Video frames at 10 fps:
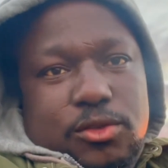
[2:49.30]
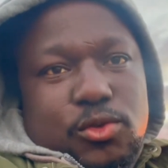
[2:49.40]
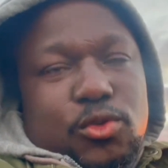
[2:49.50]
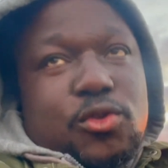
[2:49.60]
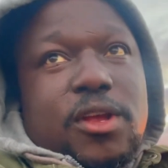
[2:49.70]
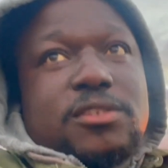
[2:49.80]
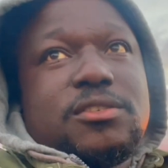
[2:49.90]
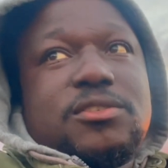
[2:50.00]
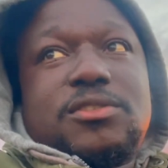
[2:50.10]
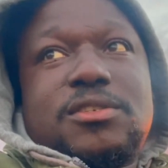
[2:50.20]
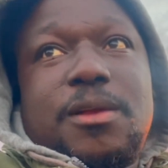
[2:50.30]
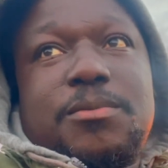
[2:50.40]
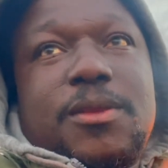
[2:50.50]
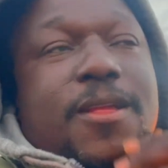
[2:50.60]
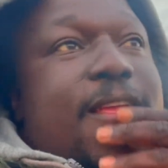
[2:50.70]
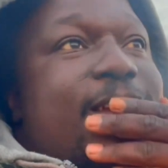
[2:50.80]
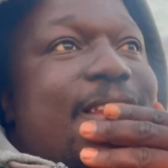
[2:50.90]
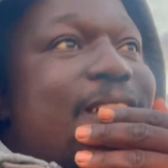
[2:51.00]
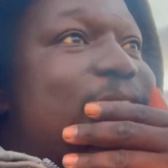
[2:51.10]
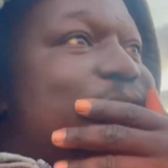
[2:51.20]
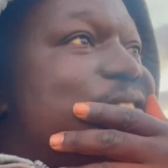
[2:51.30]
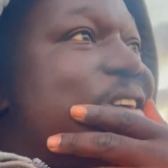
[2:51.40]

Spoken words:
too crazy, just something enough